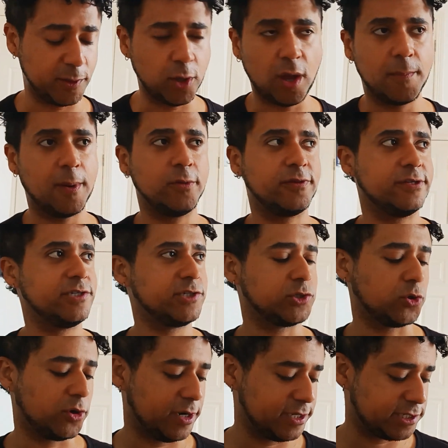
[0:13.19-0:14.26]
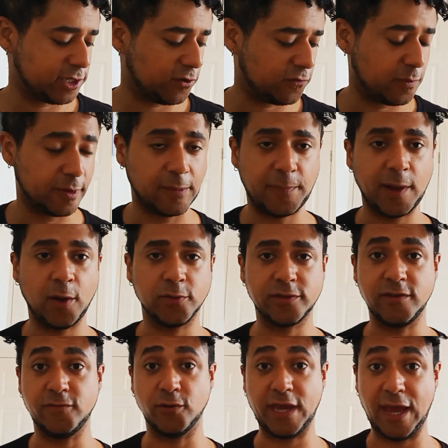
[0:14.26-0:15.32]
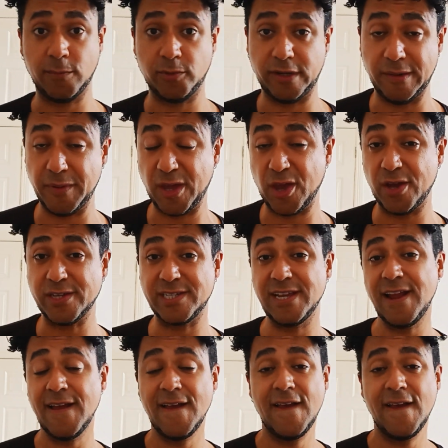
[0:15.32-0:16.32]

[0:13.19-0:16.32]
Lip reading: but not about the story itself, but about the vocabulary, because